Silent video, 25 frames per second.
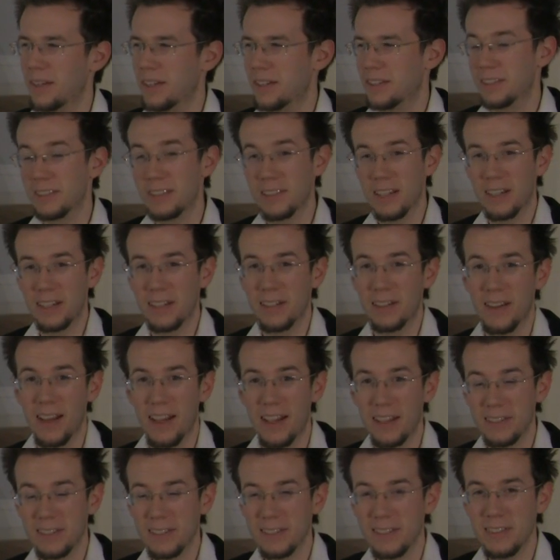get to check your
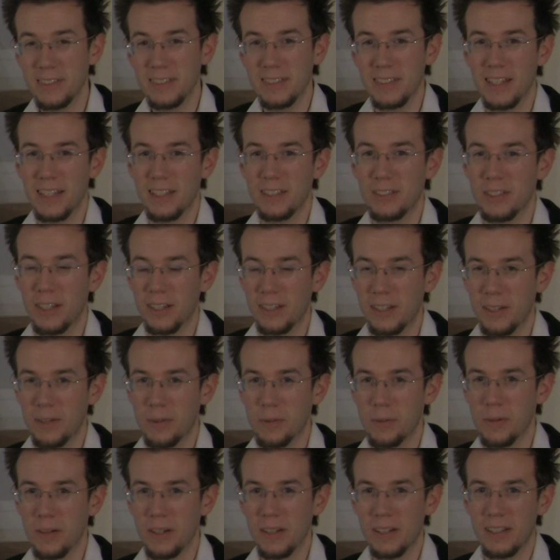answers and check
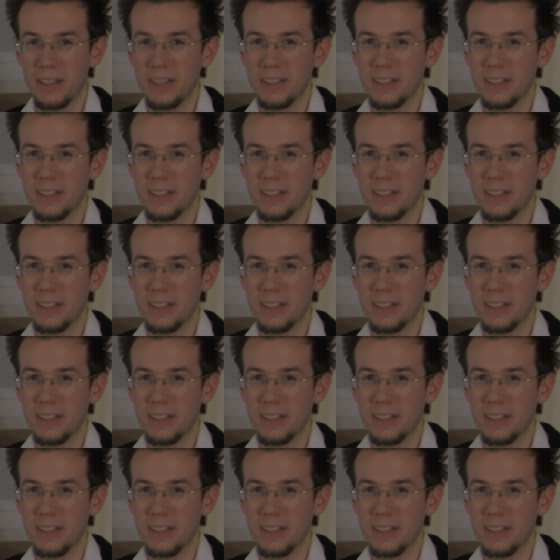your work